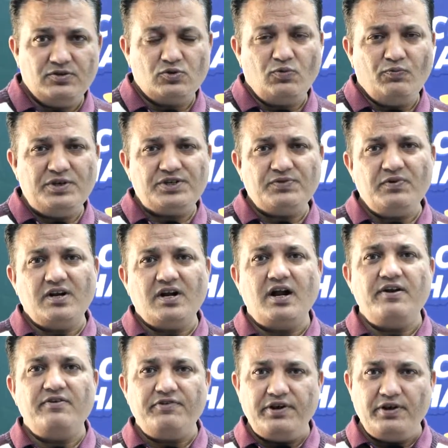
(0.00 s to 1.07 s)
So whichever
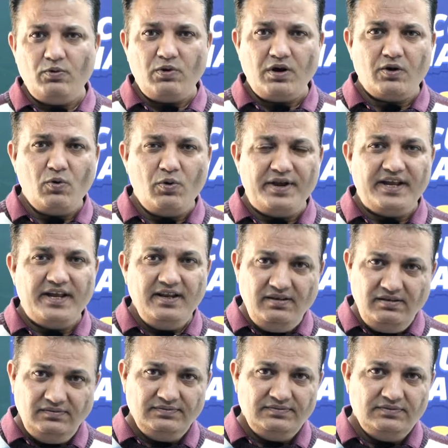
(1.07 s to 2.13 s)
country you are going
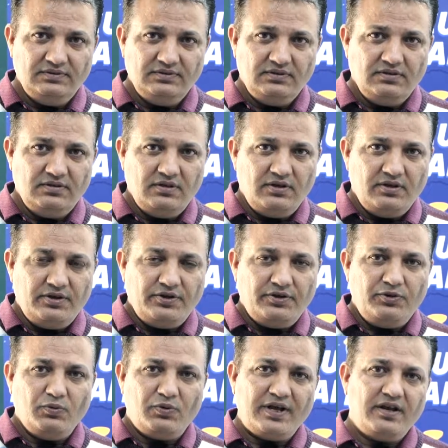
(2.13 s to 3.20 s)
in,
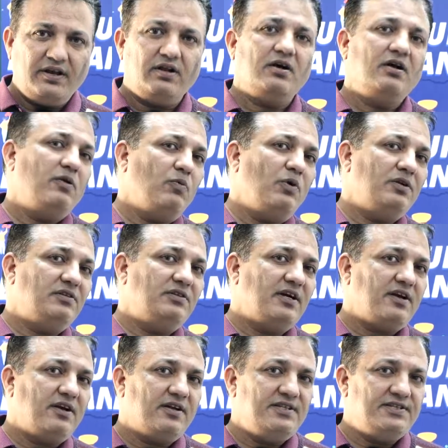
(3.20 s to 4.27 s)
you can convert
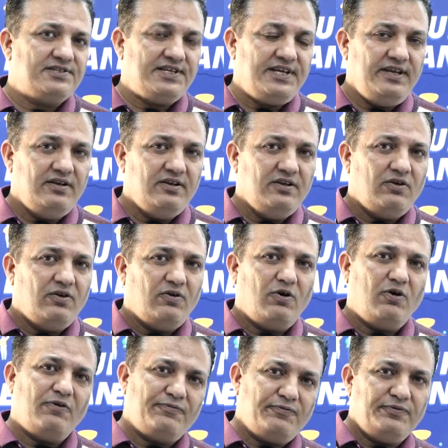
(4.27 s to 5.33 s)
the currency
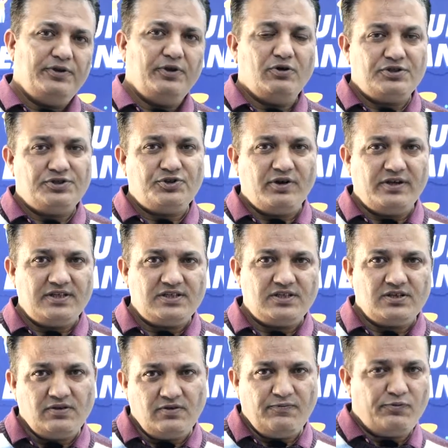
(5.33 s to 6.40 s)
of your
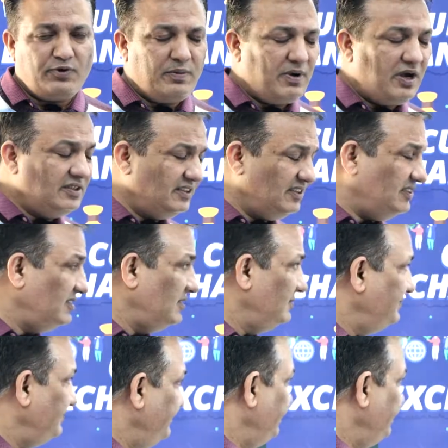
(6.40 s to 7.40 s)
choice from us.